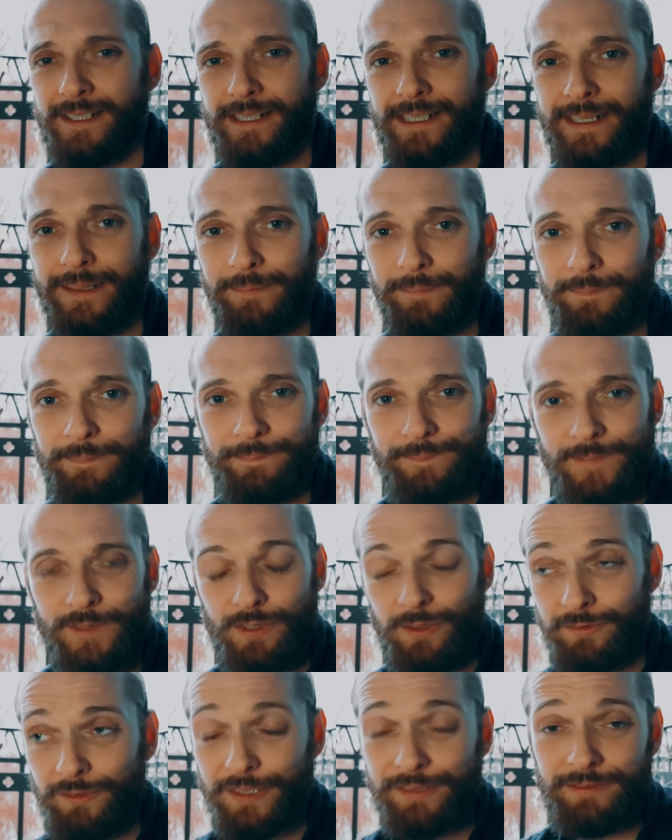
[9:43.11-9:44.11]
and I'm
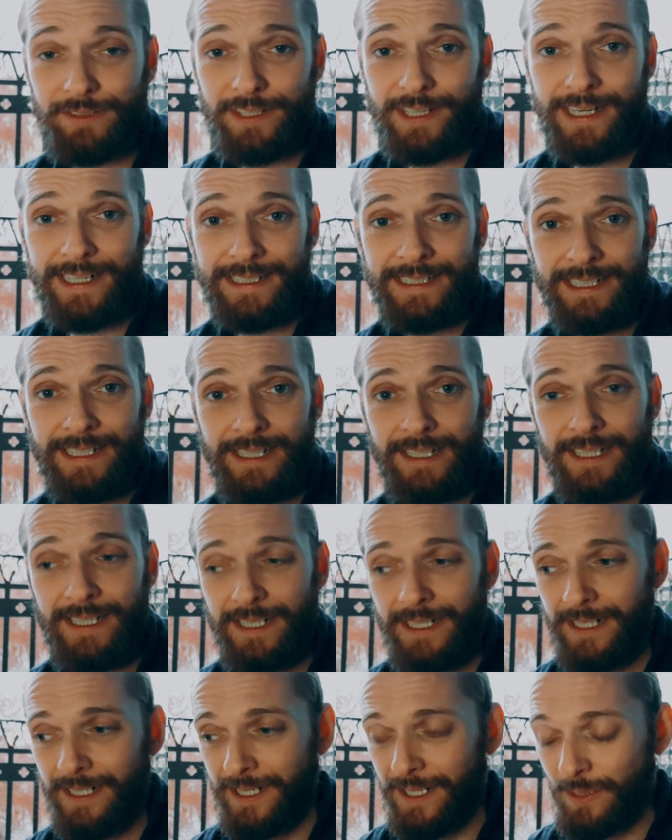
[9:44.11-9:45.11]
sorry for that.
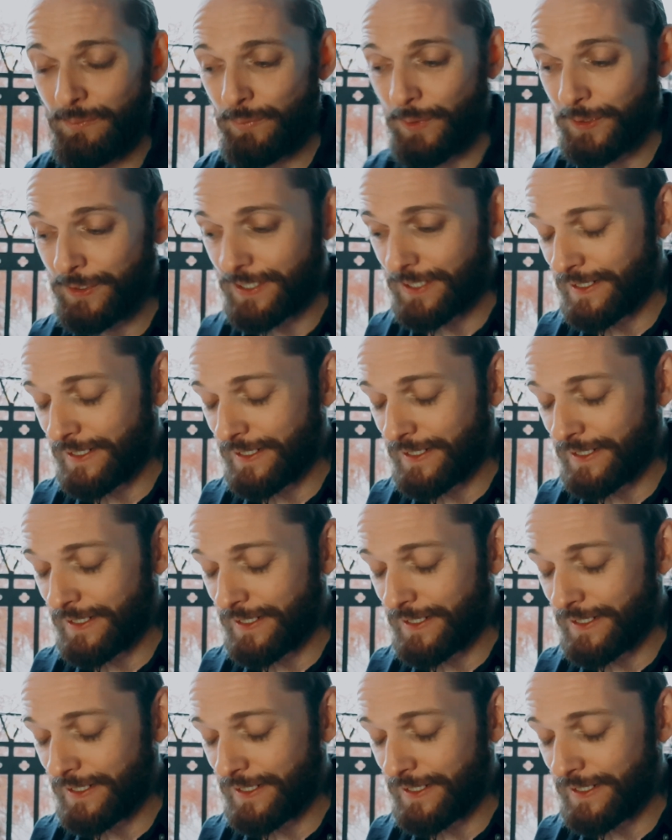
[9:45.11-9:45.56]
But